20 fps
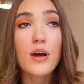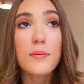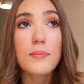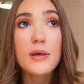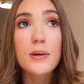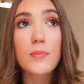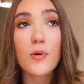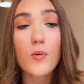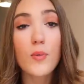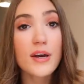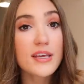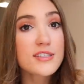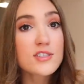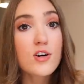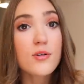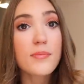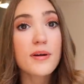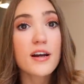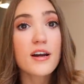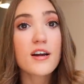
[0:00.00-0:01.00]
when people wait
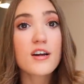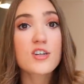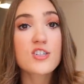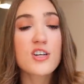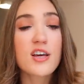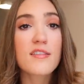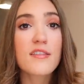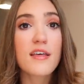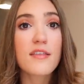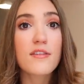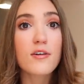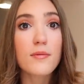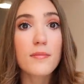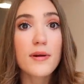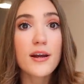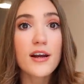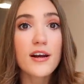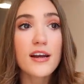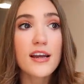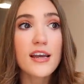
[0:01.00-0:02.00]
till marriage and then they're
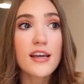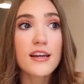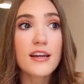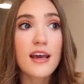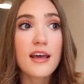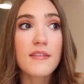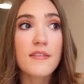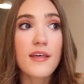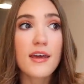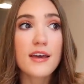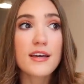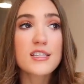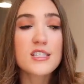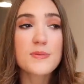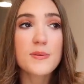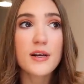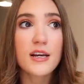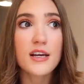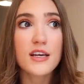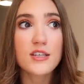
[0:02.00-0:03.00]
married and they
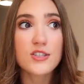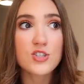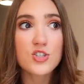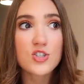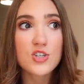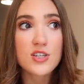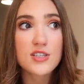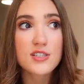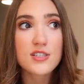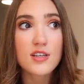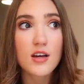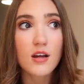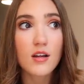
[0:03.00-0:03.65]
experience just